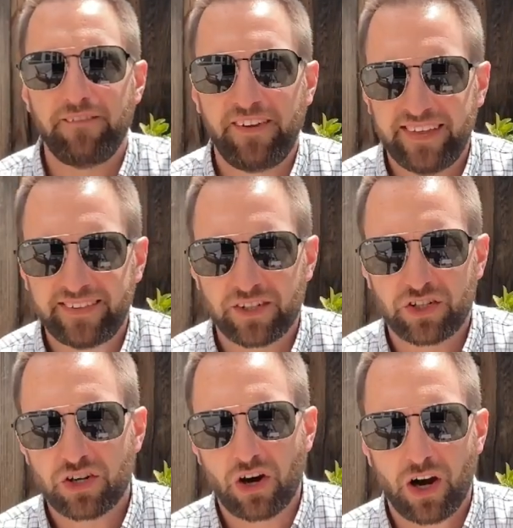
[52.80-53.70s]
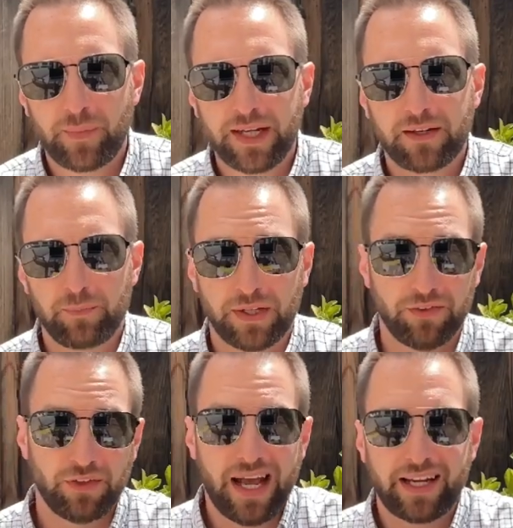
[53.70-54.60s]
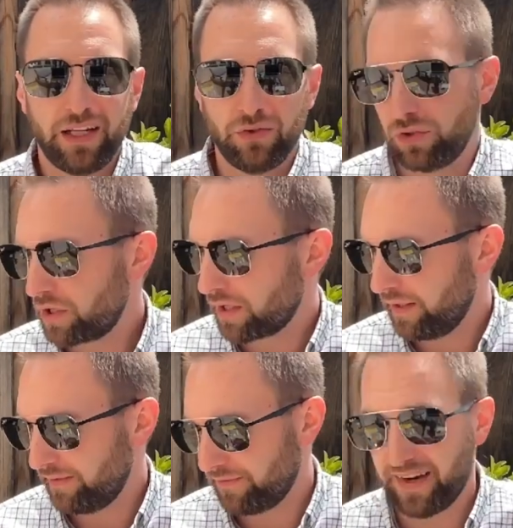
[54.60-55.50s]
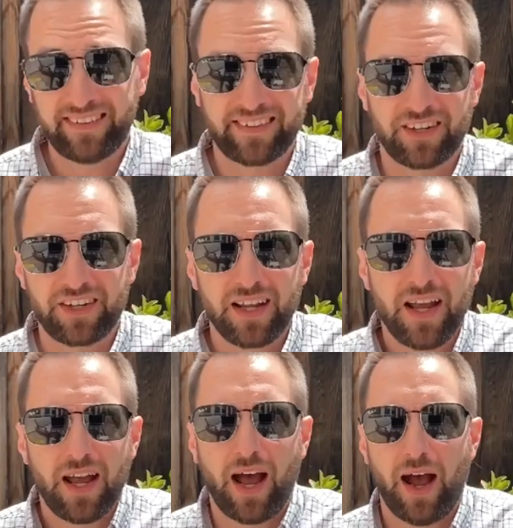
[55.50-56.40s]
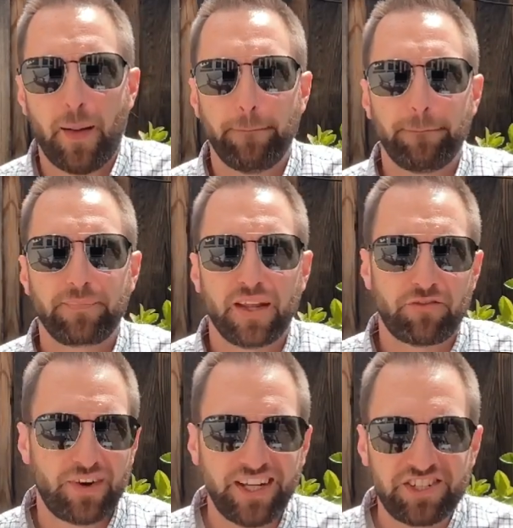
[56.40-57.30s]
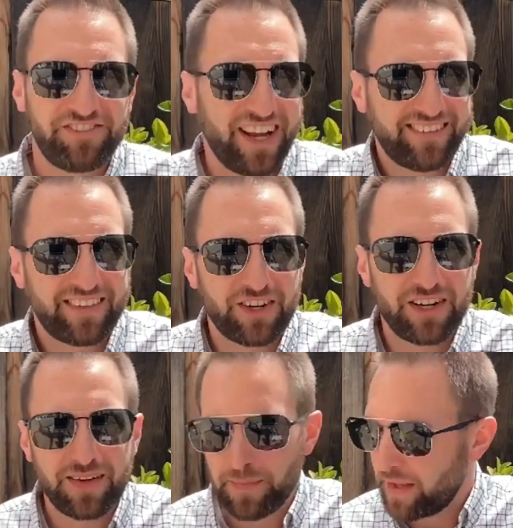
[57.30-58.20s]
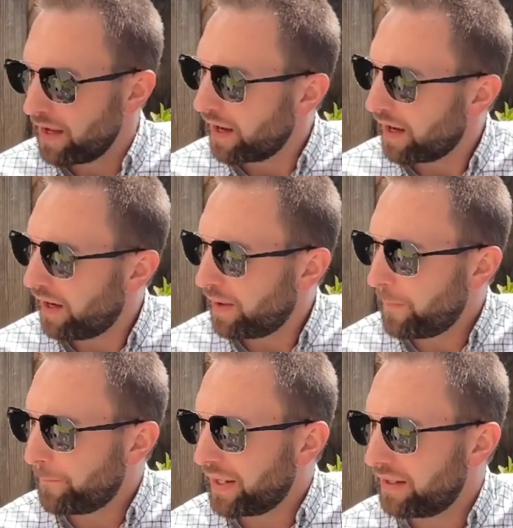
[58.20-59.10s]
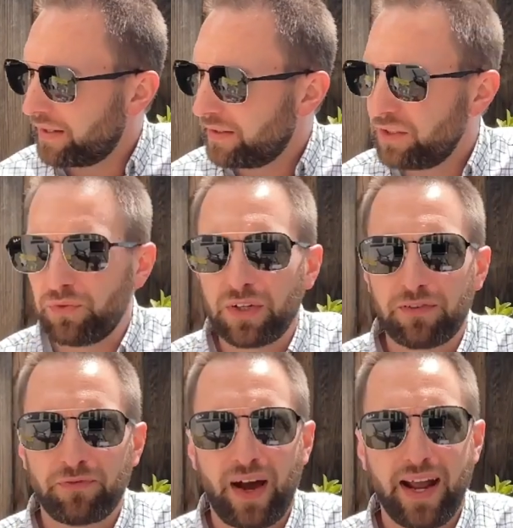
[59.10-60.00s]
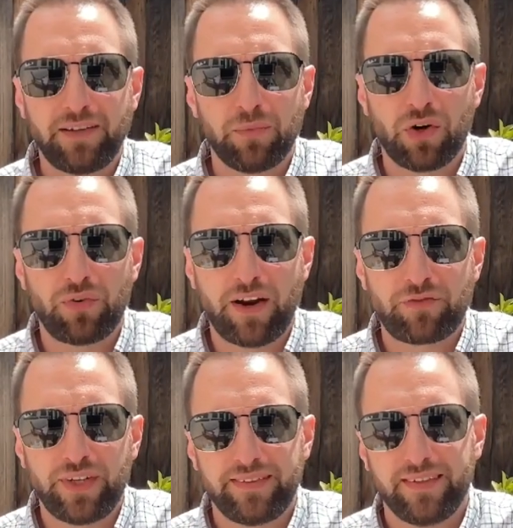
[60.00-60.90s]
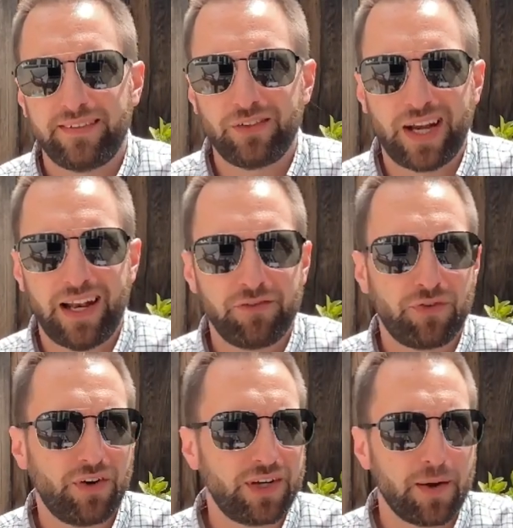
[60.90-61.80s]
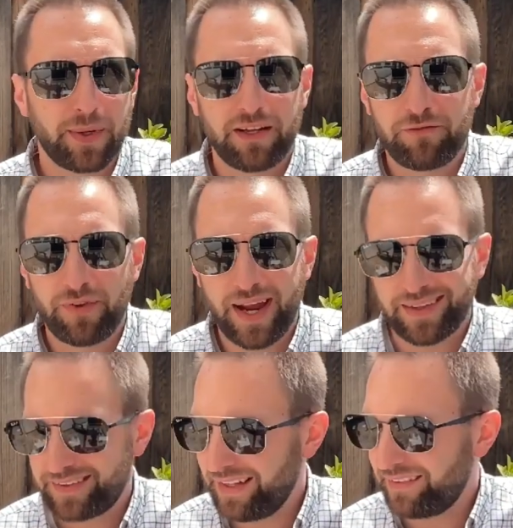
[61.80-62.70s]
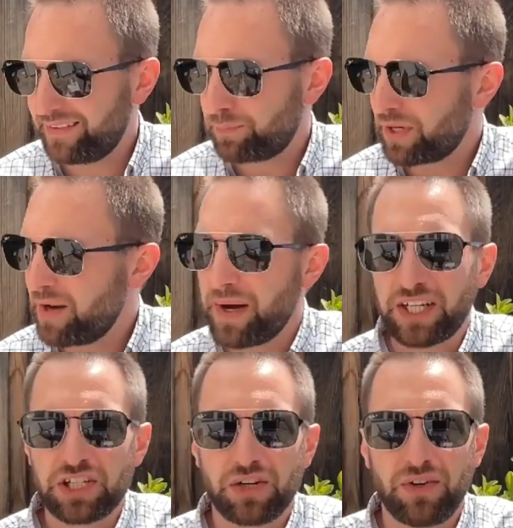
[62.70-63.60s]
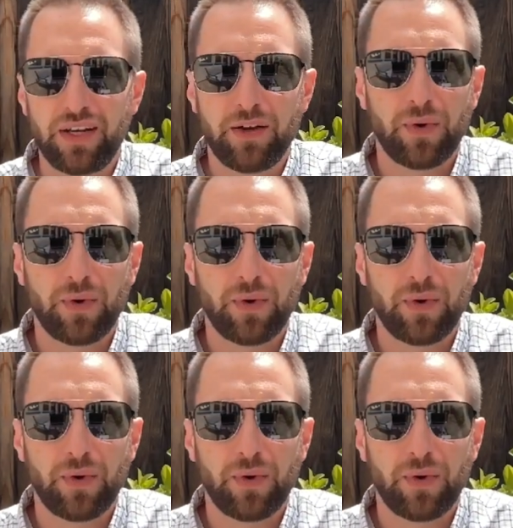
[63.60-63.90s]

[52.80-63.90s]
a Western comic, because Lucky Luke is a Western, French Western, you would find more references to California. But in fact, that's pretty much the only